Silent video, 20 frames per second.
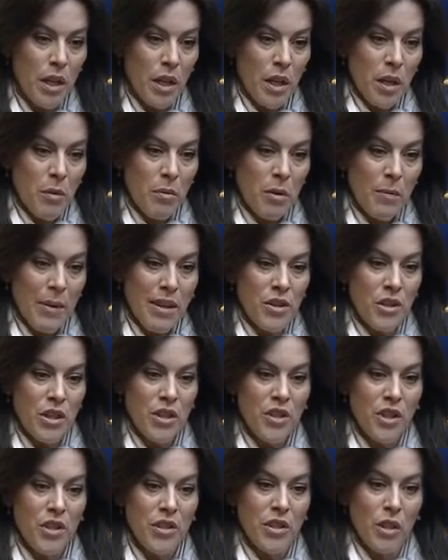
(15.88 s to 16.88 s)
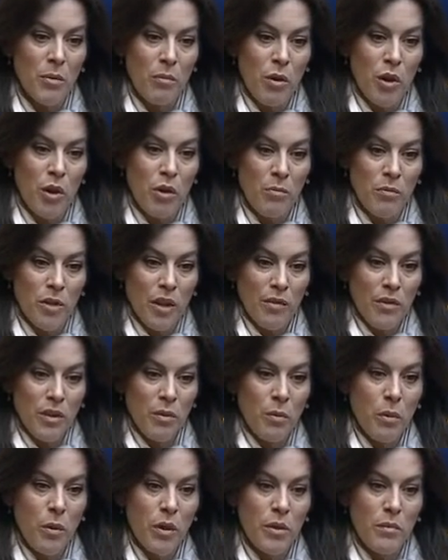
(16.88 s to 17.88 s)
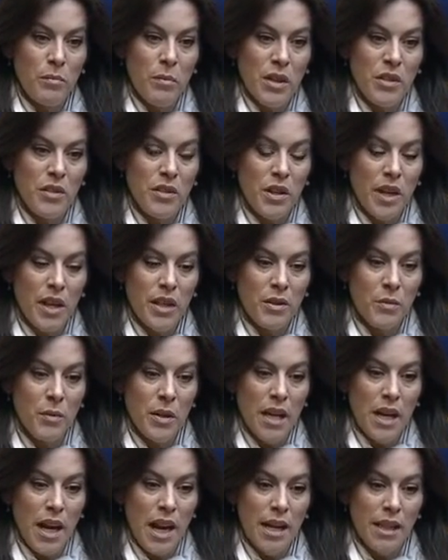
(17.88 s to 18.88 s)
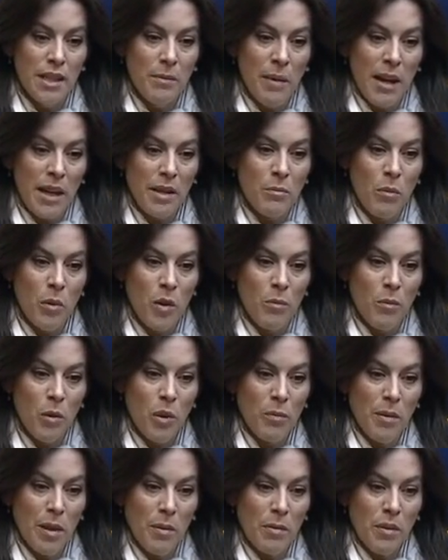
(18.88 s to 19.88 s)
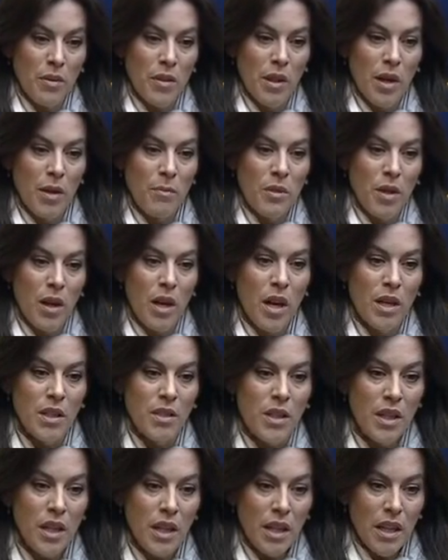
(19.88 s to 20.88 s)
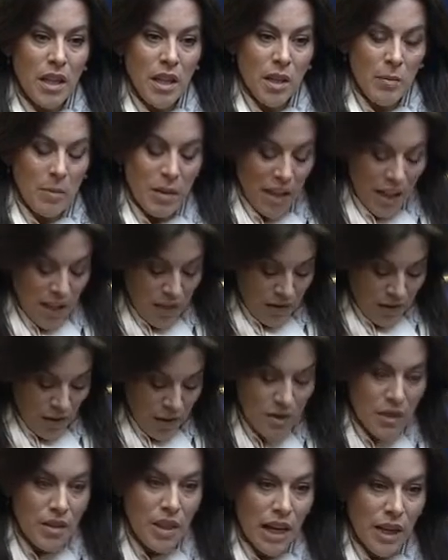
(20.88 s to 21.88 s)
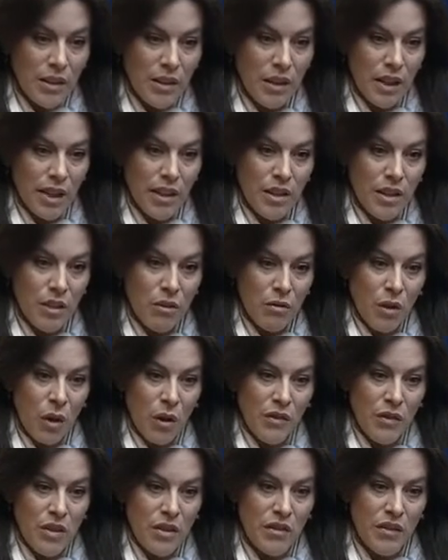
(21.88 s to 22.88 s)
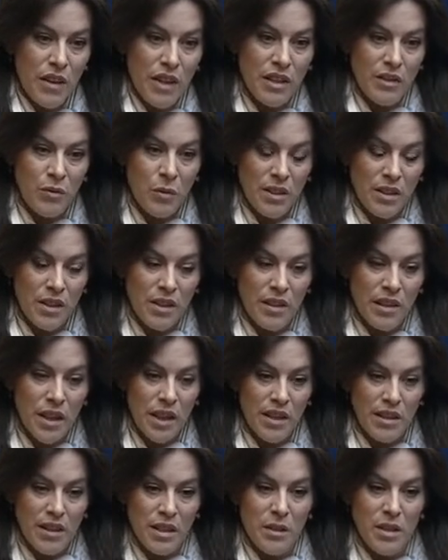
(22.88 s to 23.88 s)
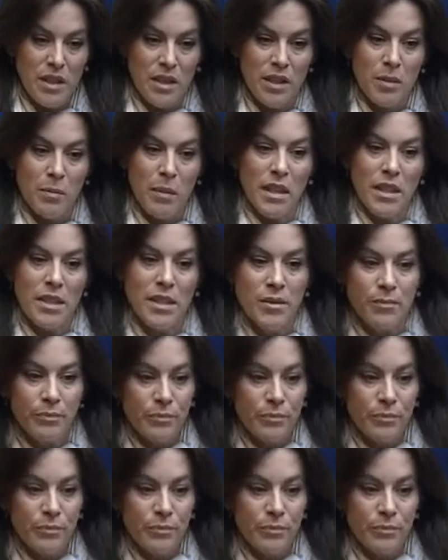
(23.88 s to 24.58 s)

but a major logistical programme of support, Minister, as we expect more and more people to come to Ireland. I'd be glad if you could outline the role of the Defence Forces in that as you anticipated.